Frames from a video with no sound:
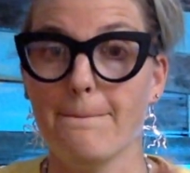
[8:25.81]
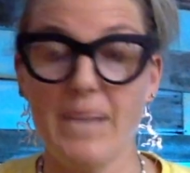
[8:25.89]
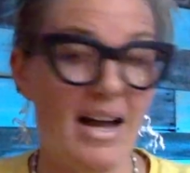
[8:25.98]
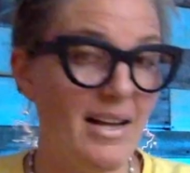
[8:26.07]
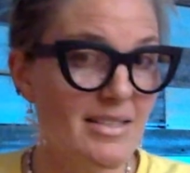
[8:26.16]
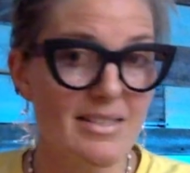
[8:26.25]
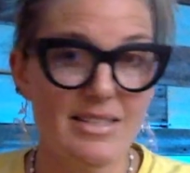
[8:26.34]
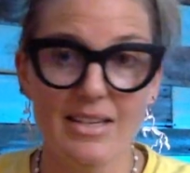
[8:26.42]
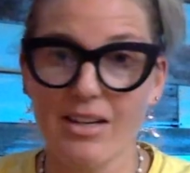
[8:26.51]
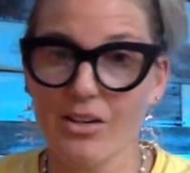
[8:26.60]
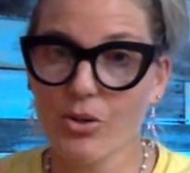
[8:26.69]

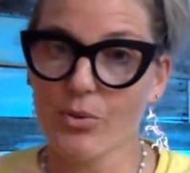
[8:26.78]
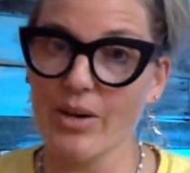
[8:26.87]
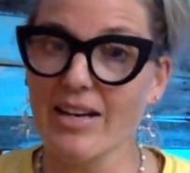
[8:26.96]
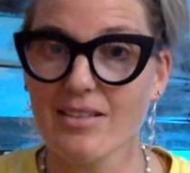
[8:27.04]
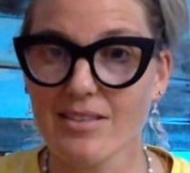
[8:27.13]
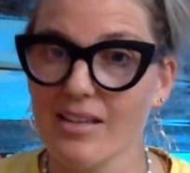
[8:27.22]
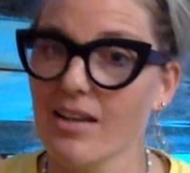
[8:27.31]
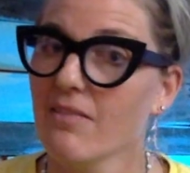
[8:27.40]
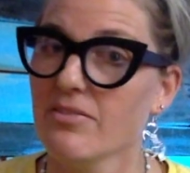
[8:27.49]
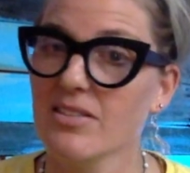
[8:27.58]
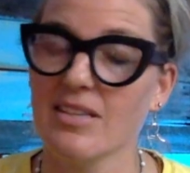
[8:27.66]
best and greatest
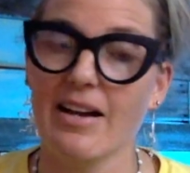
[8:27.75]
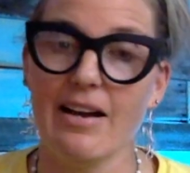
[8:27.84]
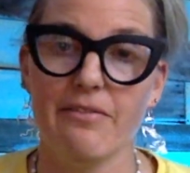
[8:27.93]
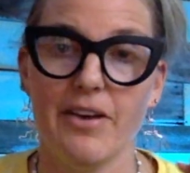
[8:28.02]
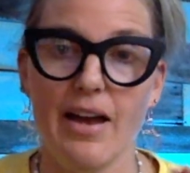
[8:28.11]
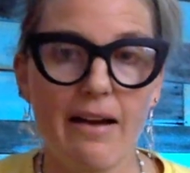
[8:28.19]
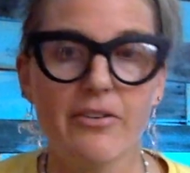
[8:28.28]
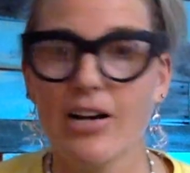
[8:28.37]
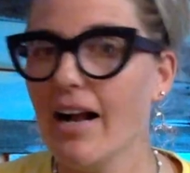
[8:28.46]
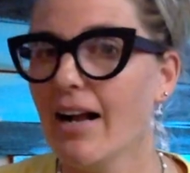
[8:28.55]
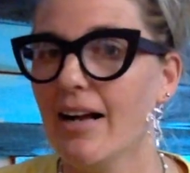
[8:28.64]
gifts that I've
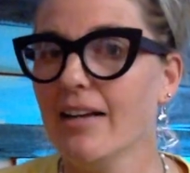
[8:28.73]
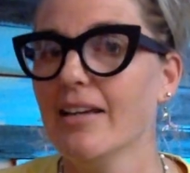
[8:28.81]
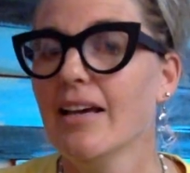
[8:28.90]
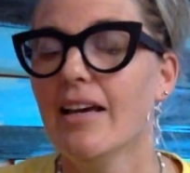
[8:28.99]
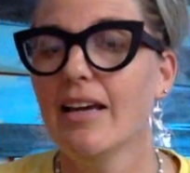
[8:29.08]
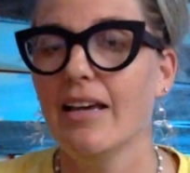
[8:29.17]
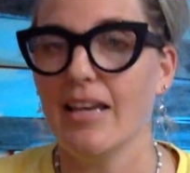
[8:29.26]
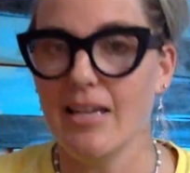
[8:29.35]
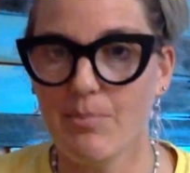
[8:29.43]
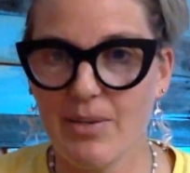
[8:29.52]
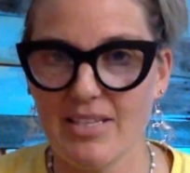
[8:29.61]
ever had
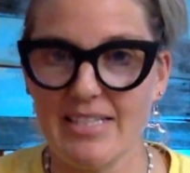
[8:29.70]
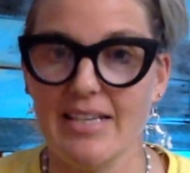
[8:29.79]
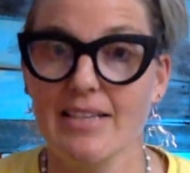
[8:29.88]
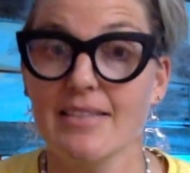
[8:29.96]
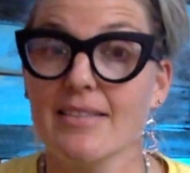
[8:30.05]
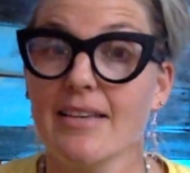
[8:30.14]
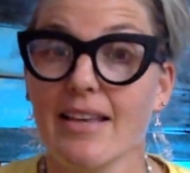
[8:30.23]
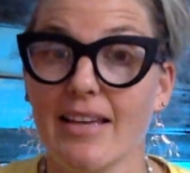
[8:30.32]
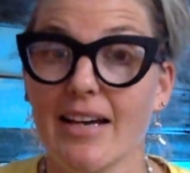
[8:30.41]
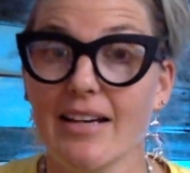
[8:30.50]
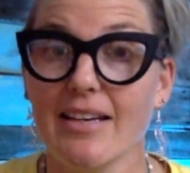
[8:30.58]
in business,
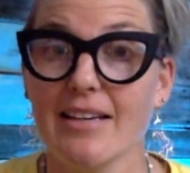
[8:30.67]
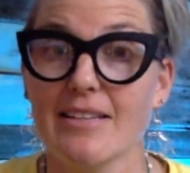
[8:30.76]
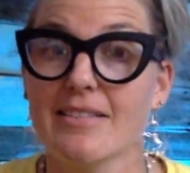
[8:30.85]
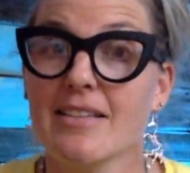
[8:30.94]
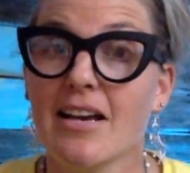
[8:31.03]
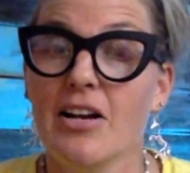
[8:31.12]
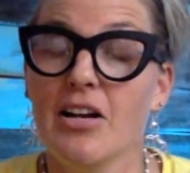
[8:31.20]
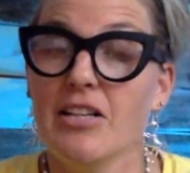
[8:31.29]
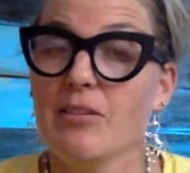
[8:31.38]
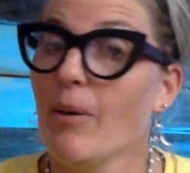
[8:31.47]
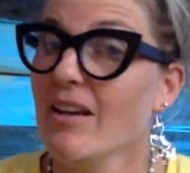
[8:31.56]
and that is,
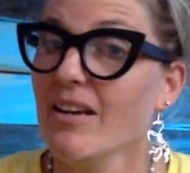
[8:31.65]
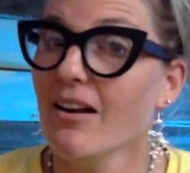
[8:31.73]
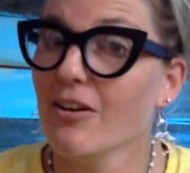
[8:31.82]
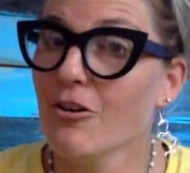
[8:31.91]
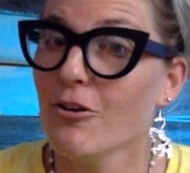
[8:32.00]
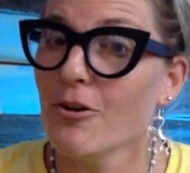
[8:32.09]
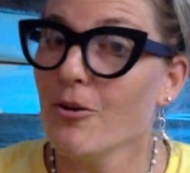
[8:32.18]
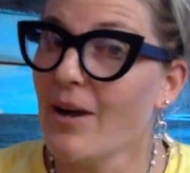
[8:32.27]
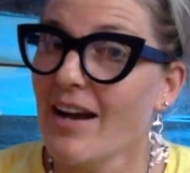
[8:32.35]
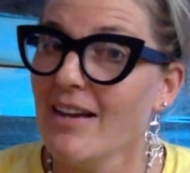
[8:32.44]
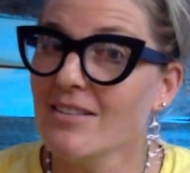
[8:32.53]
depending on who
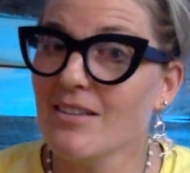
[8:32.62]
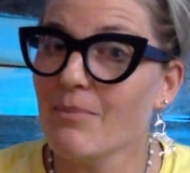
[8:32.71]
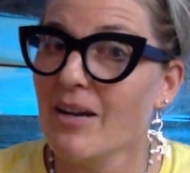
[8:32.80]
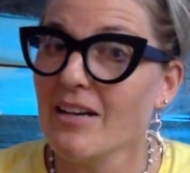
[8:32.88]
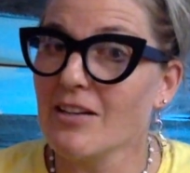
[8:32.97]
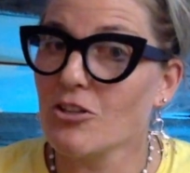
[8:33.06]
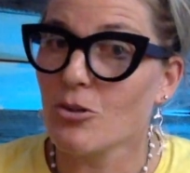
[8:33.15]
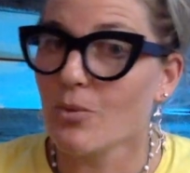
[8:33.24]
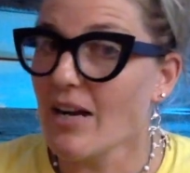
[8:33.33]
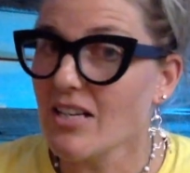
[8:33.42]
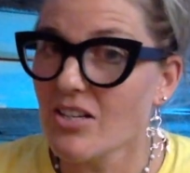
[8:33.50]
you ask, my
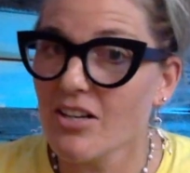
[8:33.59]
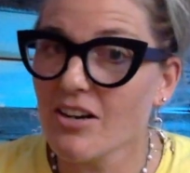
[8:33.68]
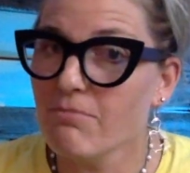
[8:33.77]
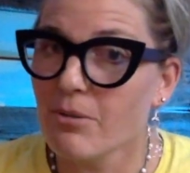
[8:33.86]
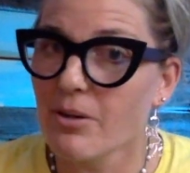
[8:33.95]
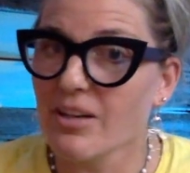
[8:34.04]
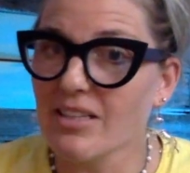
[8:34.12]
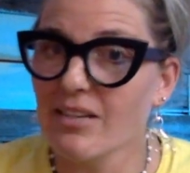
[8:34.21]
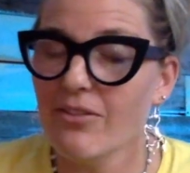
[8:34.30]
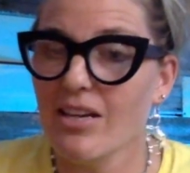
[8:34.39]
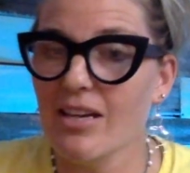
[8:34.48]
director of
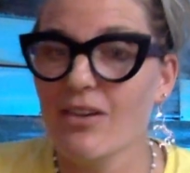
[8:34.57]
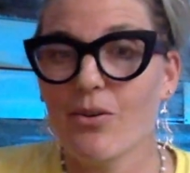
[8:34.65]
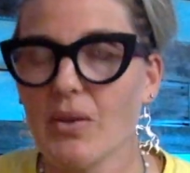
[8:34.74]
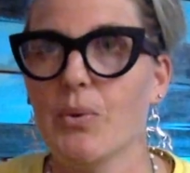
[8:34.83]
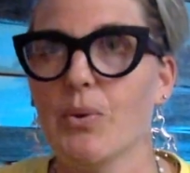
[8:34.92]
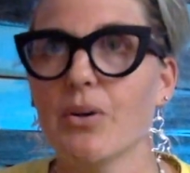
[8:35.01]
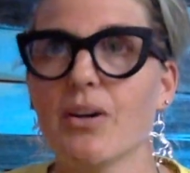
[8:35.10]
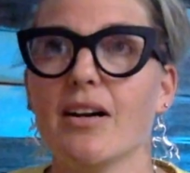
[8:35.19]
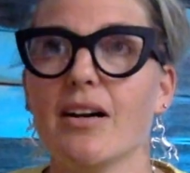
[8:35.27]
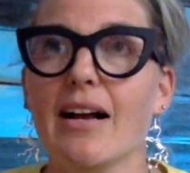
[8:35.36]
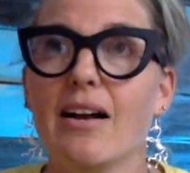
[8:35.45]
productivity,
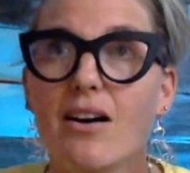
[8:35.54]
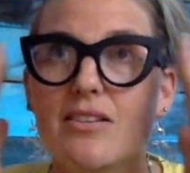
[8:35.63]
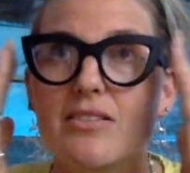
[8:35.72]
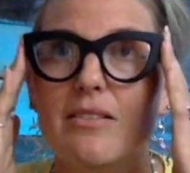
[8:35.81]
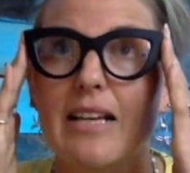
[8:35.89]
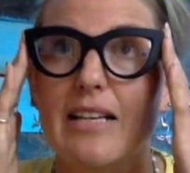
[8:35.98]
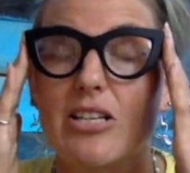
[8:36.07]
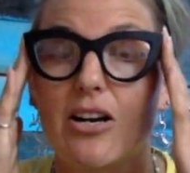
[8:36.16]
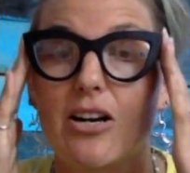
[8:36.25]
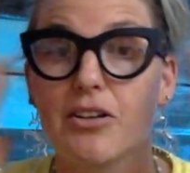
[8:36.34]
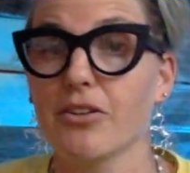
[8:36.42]
or I also like to
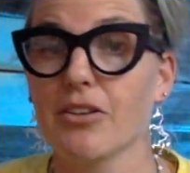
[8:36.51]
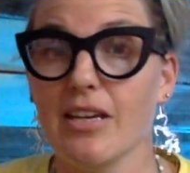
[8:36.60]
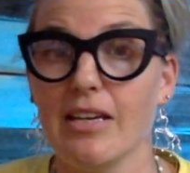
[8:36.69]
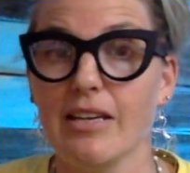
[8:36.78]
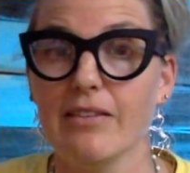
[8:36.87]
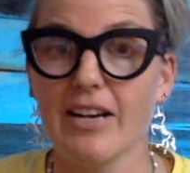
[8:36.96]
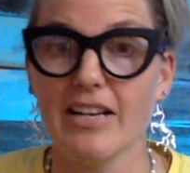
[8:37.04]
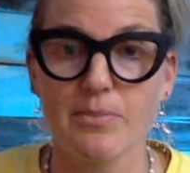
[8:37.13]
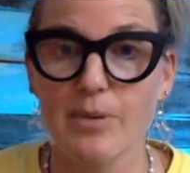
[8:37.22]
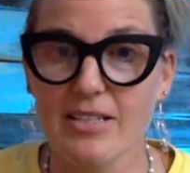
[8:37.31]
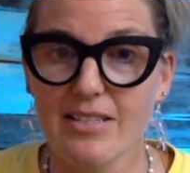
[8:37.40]
call her the
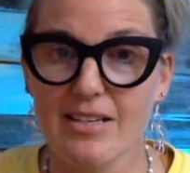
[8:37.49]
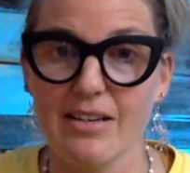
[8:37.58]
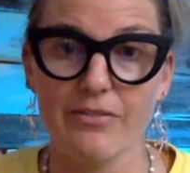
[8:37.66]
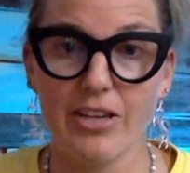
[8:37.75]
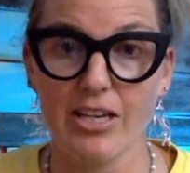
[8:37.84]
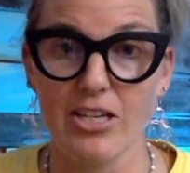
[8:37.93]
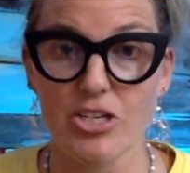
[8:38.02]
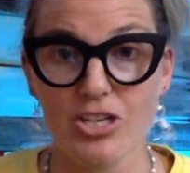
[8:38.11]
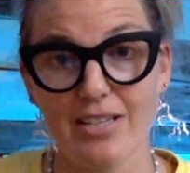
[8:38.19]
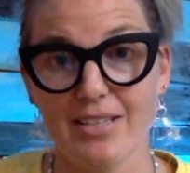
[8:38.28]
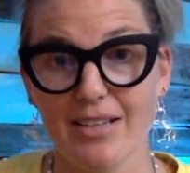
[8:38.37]
vice president of getting
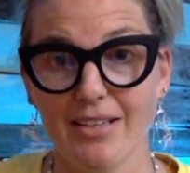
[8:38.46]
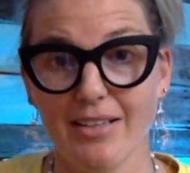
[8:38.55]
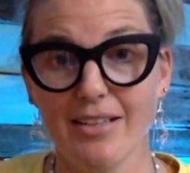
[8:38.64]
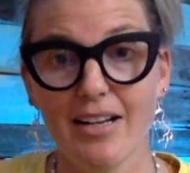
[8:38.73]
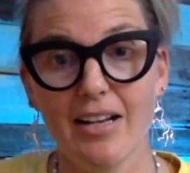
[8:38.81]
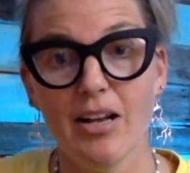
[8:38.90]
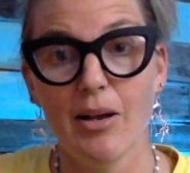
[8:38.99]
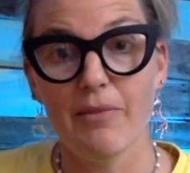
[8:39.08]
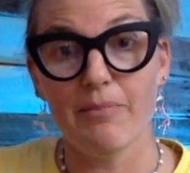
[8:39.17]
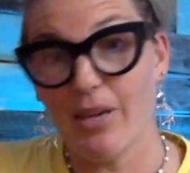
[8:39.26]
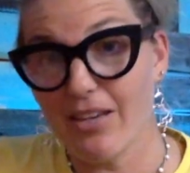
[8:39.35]
shit done,
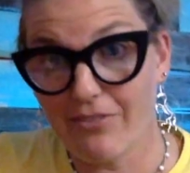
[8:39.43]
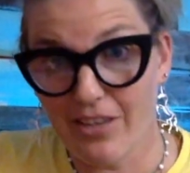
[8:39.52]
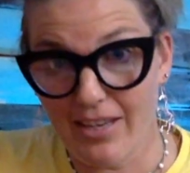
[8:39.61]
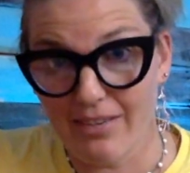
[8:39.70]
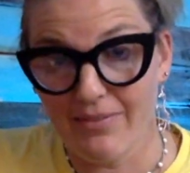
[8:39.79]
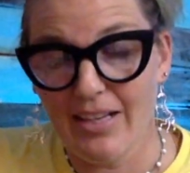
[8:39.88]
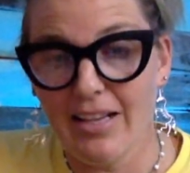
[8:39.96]
Big V.